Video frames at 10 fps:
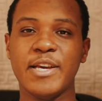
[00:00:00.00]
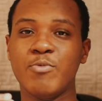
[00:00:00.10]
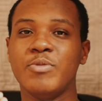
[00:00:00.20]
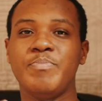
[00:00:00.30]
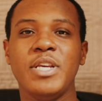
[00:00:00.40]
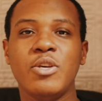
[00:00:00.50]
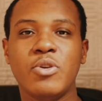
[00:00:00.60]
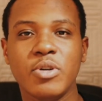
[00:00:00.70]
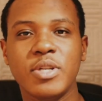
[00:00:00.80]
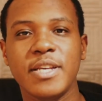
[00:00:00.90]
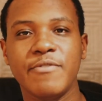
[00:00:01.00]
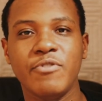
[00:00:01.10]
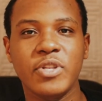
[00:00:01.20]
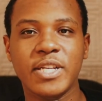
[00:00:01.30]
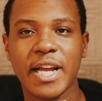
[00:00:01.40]
It would be good if
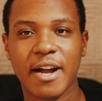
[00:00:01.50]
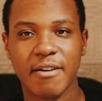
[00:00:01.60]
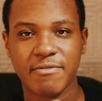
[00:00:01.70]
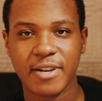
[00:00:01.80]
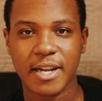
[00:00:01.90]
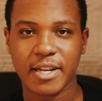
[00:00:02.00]
you did like a flat